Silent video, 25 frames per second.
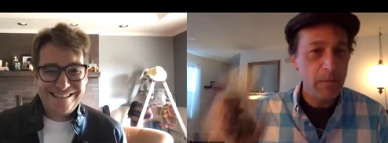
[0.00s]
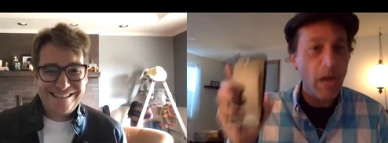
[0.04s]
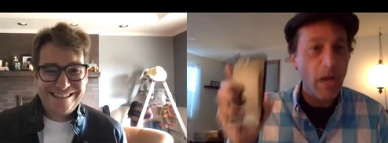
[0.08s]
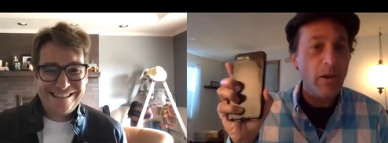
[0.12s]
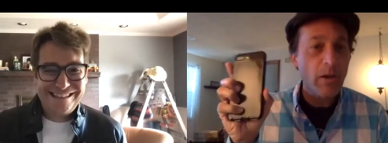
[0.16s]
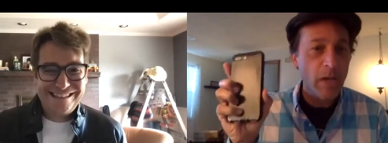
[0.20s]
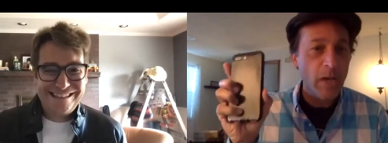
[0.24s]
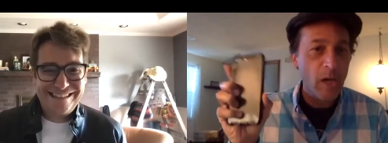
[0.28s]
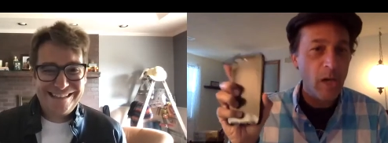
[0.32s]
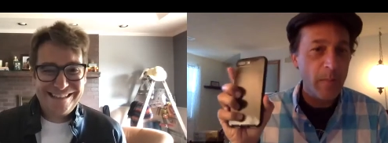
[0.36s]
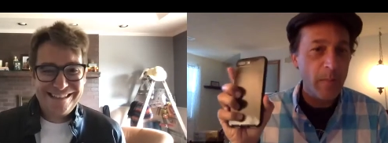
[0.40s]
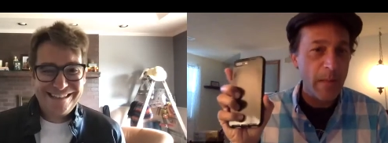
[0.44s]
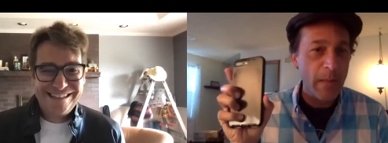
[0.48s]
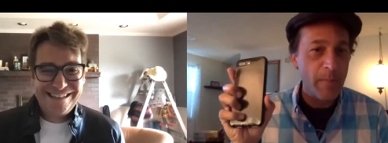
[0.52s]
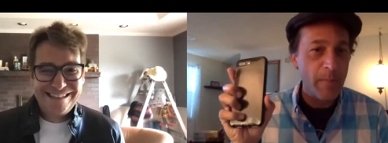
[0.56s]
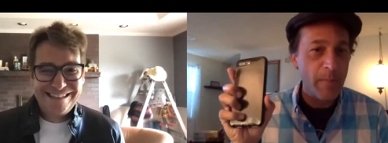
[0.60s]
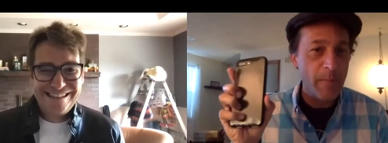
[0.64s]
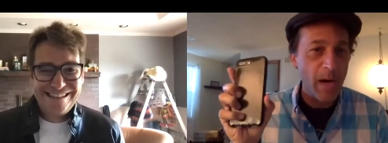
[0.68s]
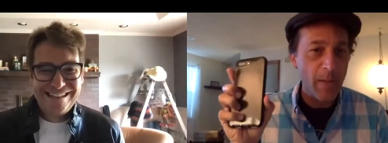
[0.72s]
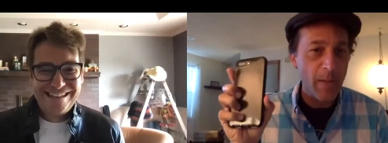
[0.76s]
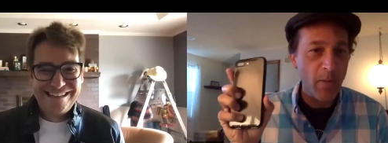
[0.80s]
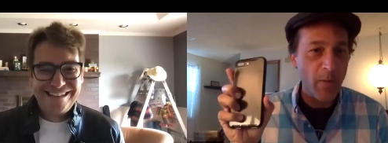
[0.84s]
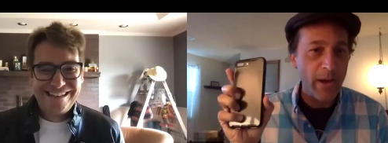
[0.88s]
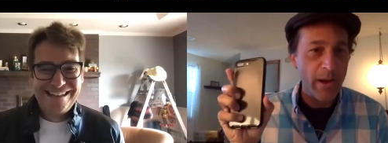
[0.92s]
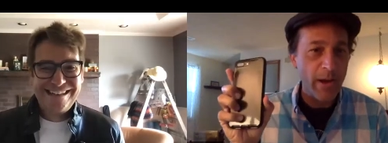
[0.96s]
Speaker 1: I'll, call my
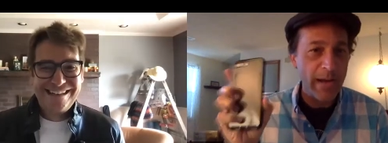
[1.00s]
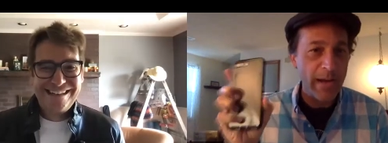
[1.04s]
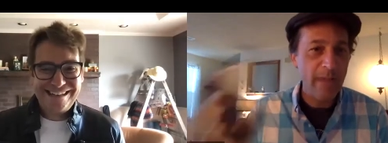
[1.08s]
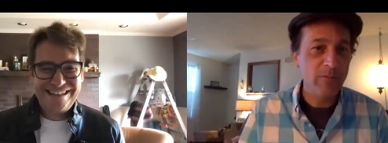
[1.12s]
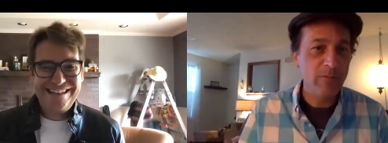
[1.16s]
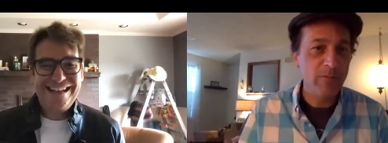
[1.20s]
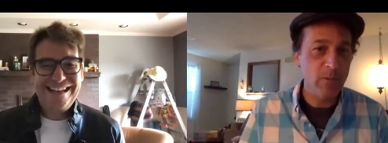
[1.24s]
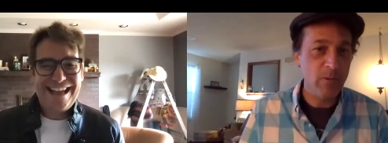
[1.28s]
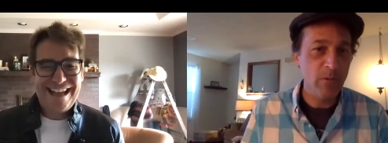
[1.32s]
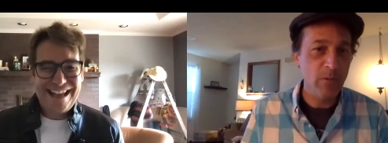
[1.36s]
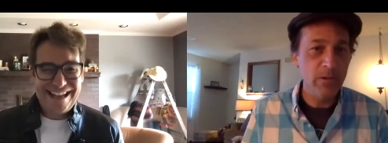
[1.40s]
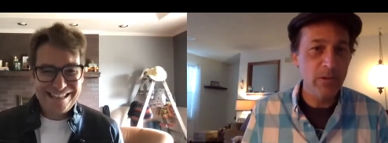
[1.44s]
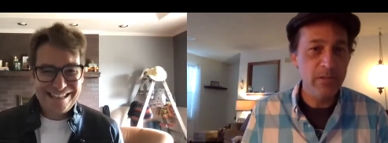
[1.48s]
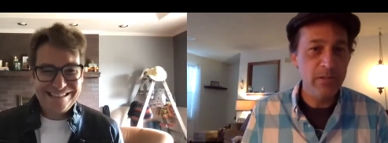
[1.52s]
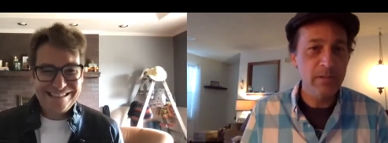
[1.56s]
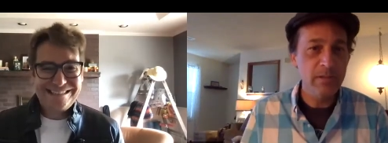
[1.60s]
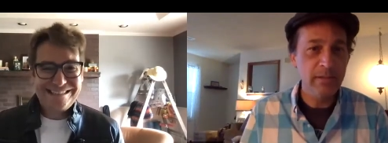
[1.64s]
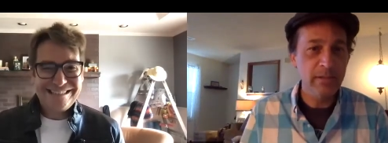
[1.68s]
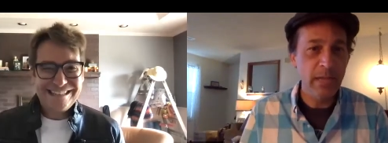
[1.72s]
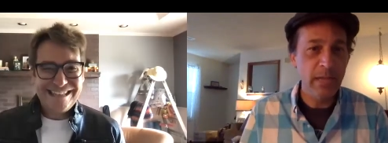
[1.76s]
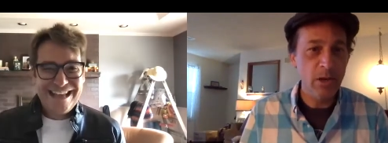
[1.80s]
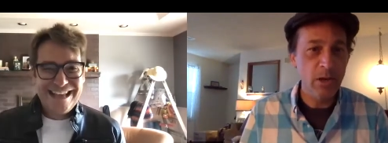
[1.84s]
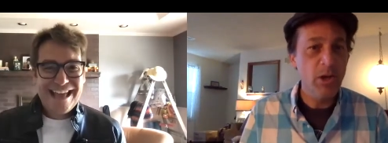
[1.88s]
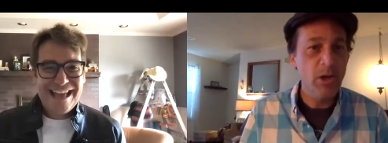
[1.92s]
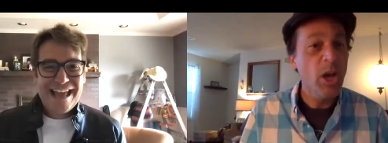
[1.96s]
mom right afterwards.
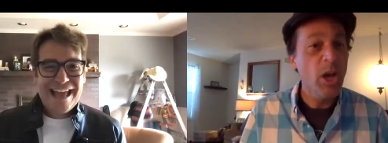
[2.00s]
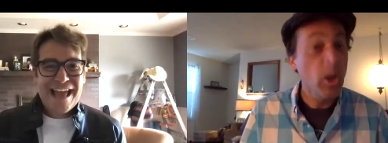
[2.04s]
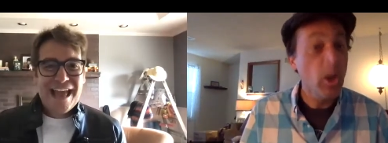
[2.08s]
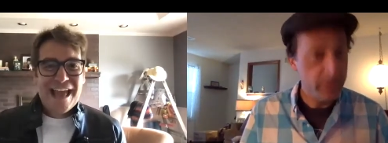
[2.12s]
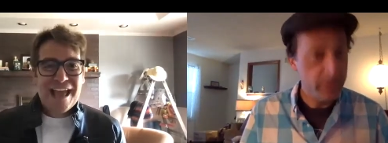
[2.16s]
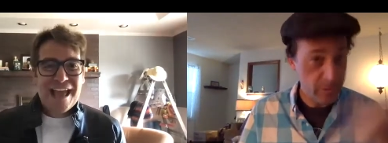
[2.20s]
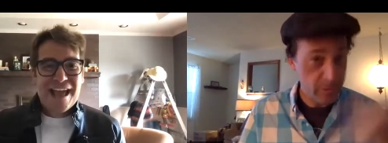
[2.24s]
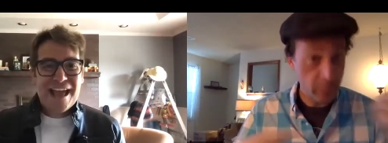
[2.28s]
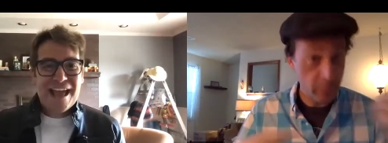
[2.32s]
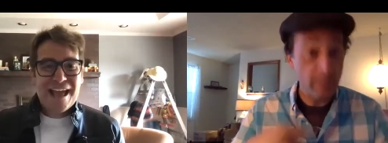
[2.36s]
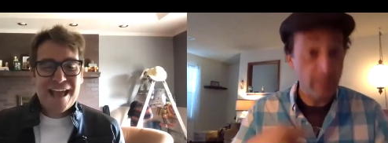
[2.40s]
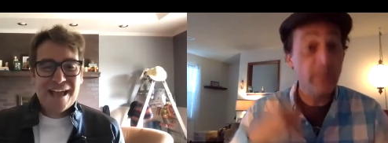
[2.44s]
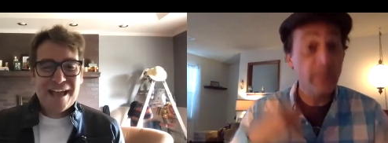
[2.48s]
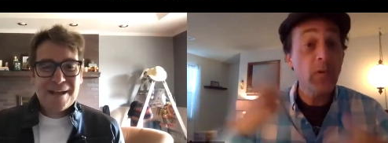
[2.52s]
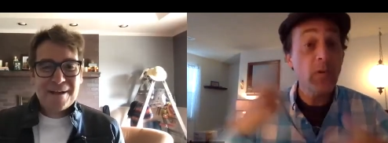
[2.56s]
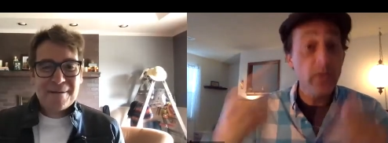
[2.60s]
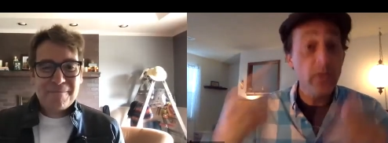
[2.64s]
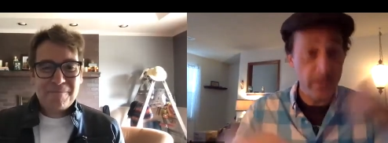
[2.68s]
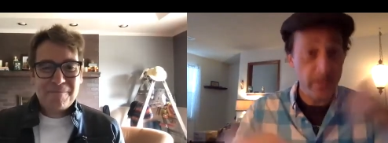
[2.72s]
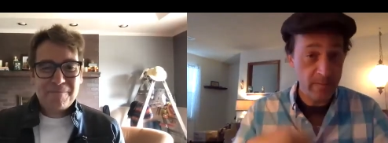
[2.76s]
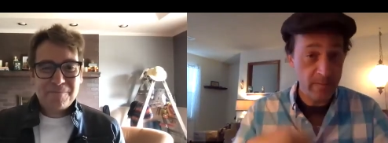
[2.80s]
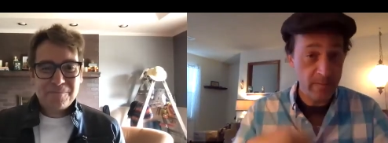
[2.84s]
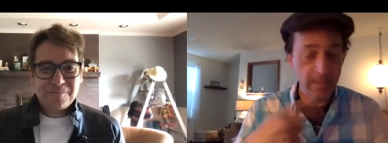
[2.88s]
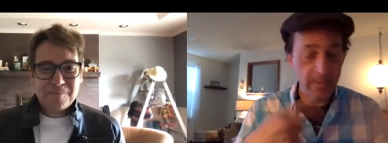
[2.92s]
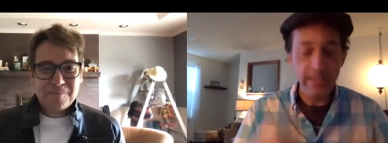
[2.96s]
Yes. Let her know to refer
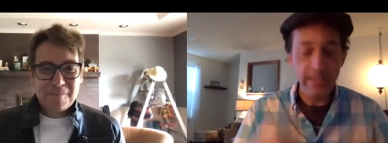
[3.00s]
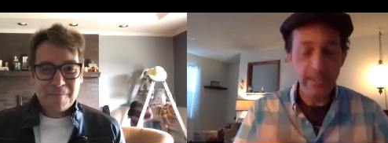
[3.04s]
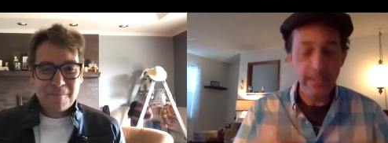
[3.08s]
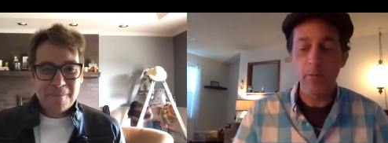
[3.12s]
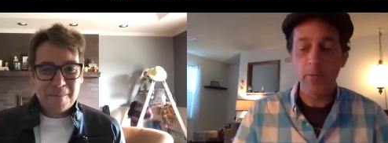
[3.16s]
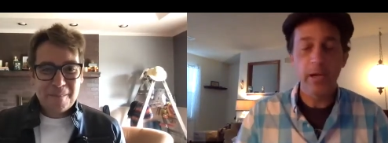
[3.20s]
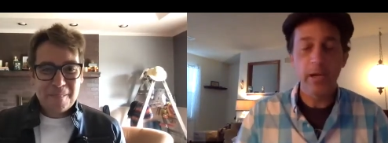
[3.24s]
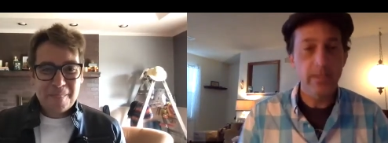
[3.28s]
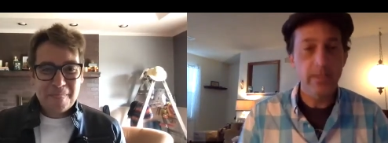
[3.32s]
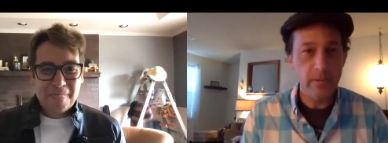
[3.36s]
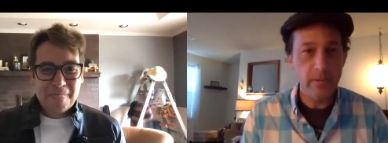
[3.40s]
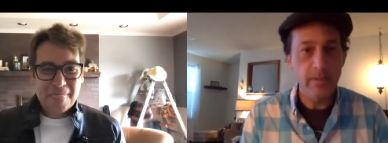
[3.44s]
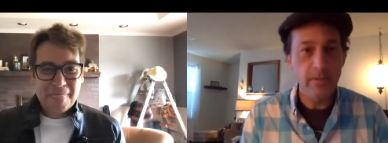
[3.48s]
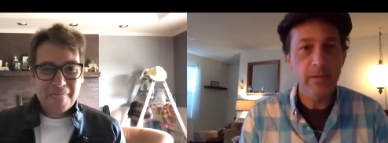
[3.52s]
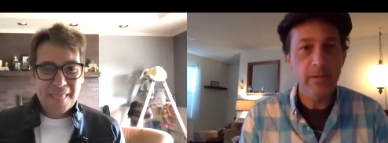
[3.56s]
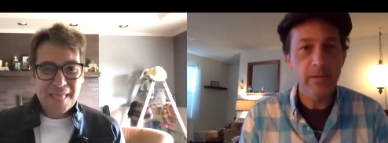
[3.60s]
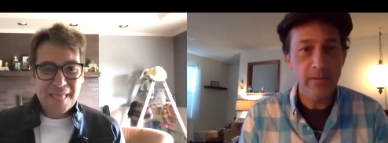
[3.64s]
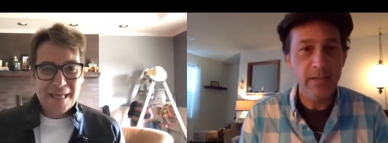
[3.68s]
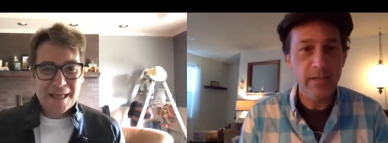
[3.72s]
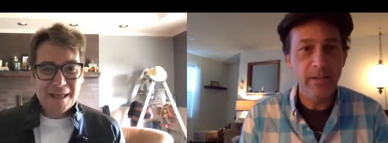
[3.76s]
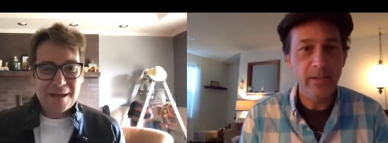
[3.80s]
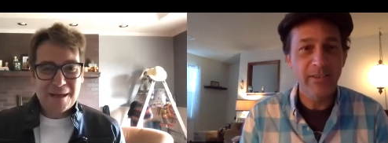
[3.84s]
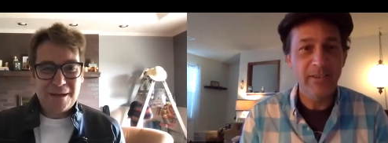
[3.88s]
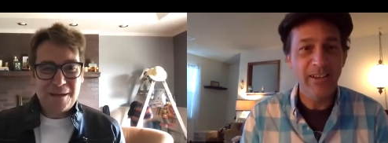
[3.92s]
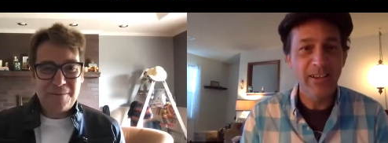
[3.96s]
to me that way too.
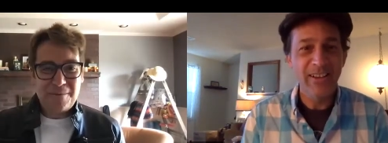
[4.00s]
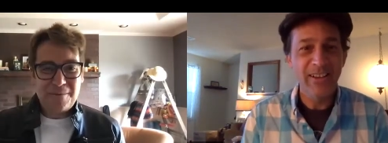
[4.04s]
So,